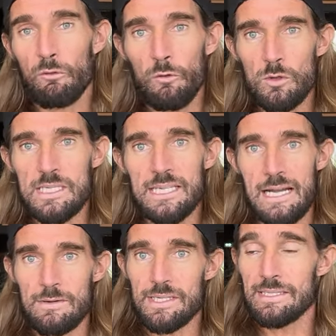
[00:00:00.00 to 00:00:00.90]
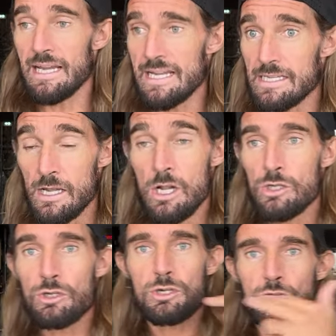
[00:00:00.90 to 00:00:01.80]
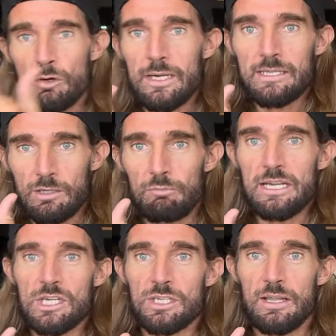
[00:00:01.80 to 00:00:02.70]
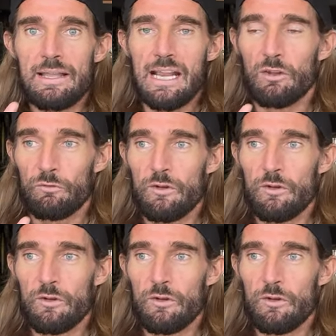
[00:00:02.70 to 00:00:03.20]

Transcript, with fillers: 14 hours a day, just trying to reach the next